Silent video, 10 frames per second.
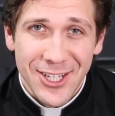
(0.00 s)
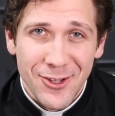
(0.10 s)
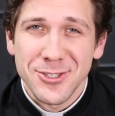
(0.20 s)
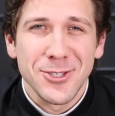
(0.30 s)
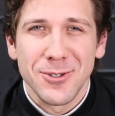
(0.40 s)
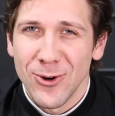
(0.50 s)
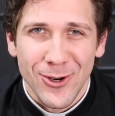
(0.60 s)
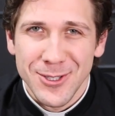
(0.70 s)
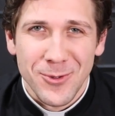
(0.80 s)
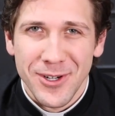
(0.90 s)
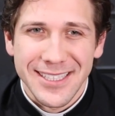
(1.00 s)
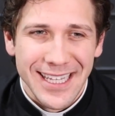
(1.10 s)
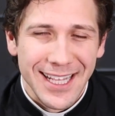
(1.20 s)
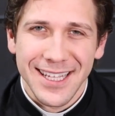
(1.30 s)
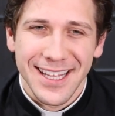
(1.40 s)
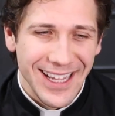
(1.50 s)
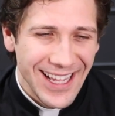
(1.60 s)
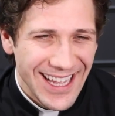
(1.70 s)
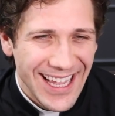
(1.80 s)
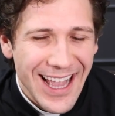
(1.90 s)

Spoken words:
You know, those 2 quarters weren't exactly gonna